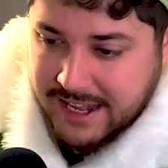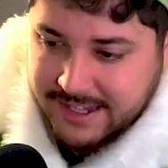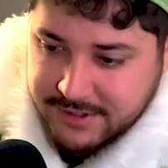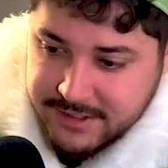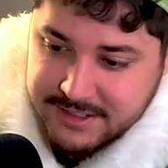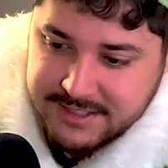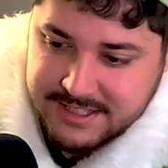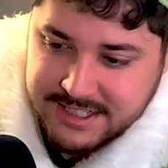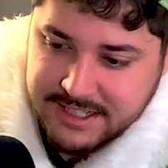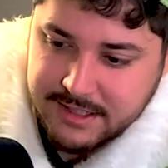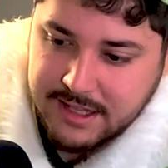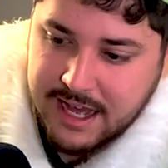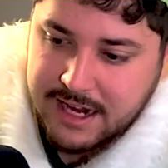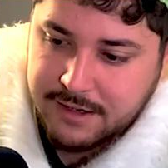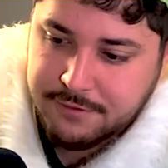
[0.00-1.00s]
could see a
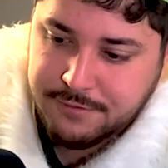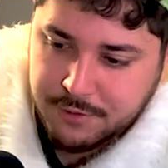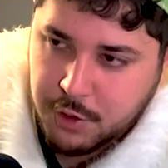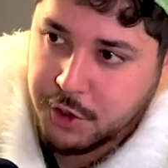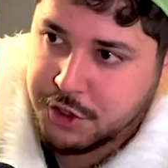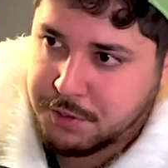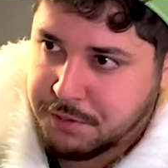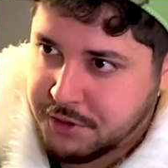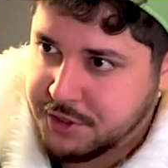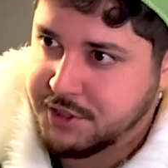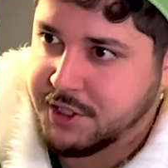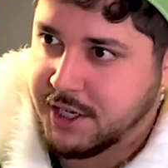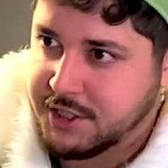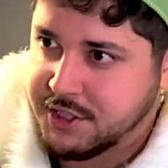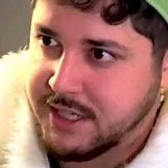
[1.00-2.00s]
lot of tush-push
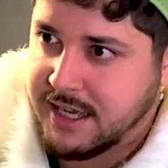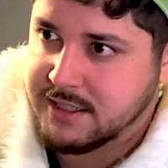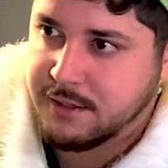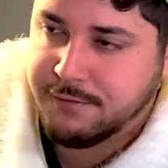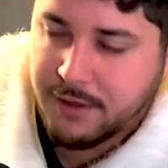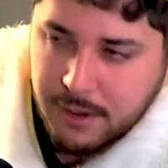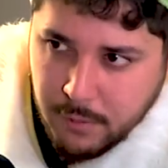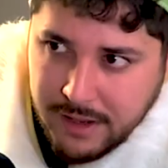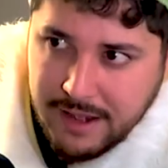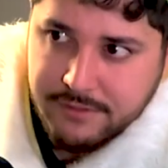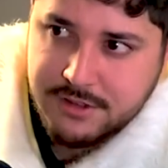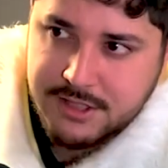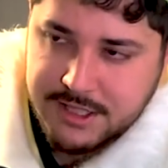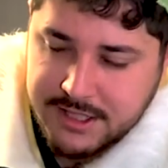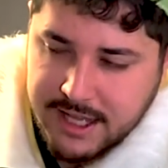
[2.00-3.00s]
touchdowns. I feel like we
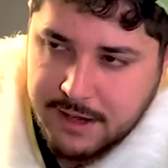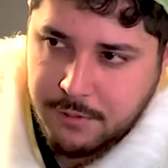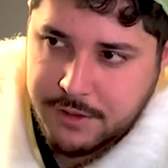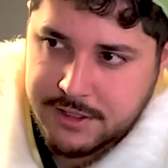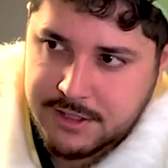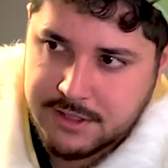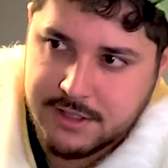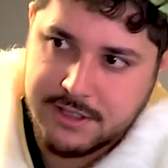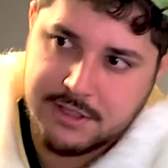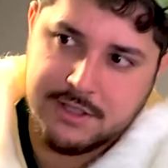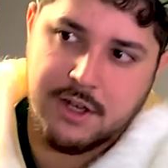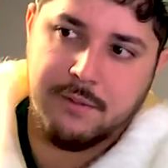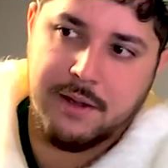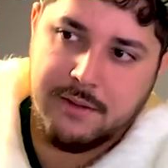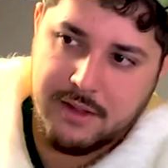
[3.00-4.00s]
haven't seen that recently,
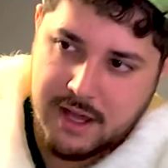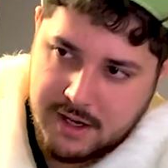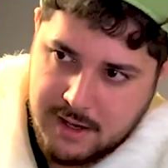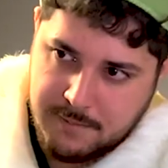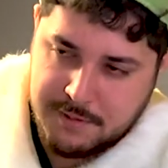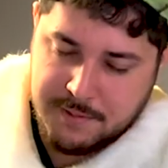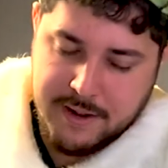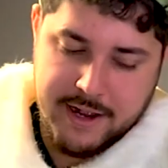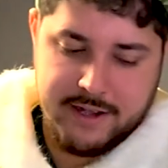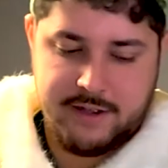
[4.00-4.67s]
so maybe that comes back.